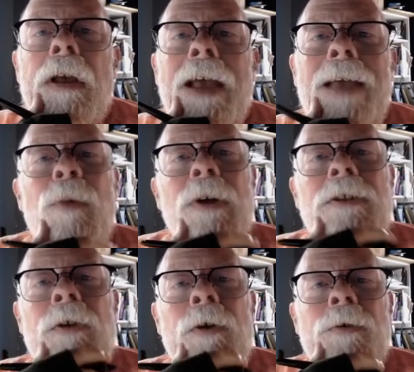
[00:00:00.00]
Hey boys
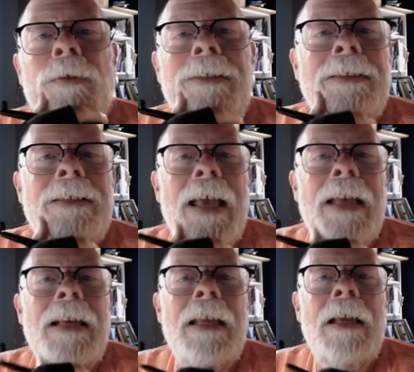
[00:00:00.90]
and girls, this is
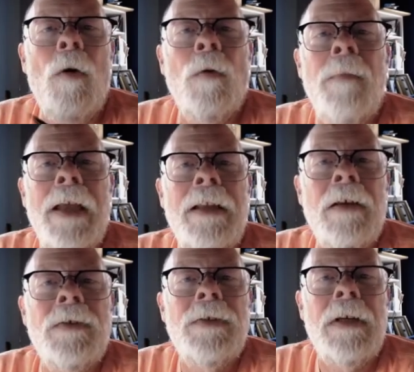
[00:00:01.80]
Editing Old Man
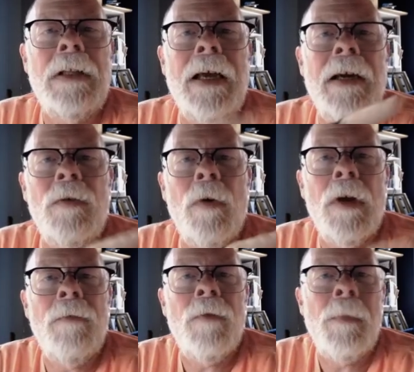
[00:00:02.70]
Yells at Cloud,
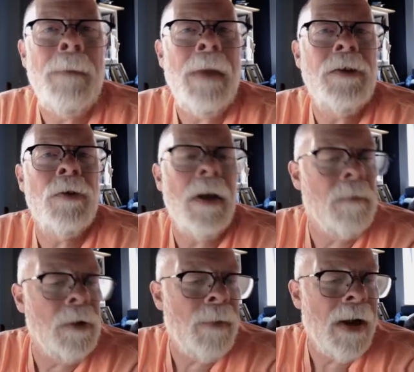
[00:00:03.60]
working for my Patreon
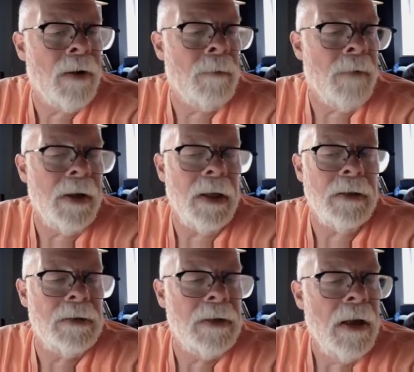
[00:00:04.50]
Blue Powder
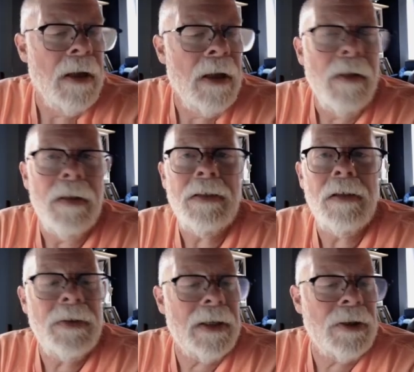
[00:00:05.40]
Monkeys. This
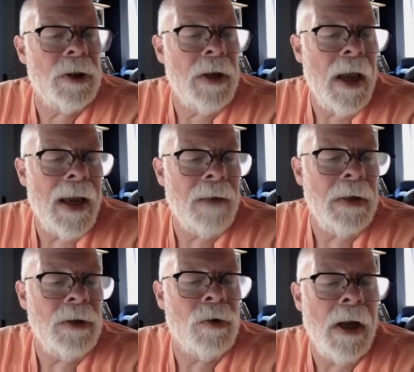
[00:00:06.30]
little section had
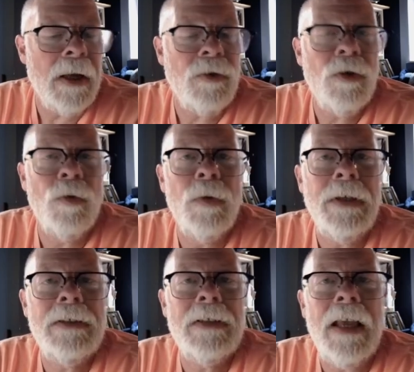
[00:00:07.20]
me trying to
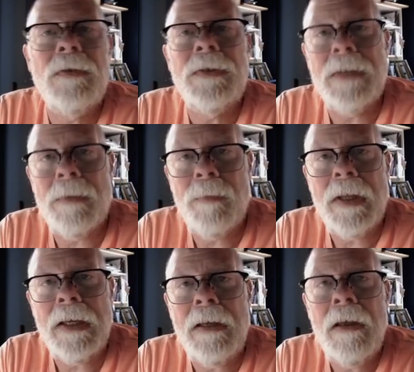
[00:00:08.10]
rescale
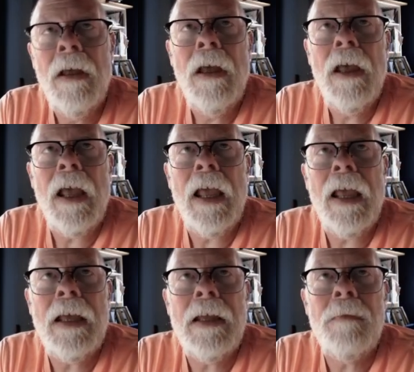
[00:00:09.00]
something
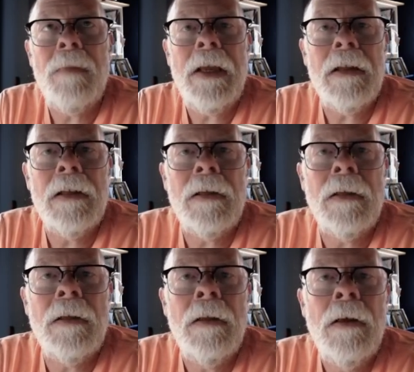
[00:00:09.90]
and being a
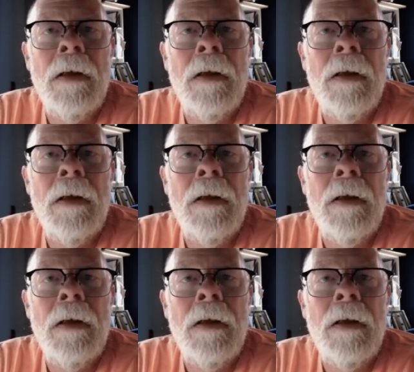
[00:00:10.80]
little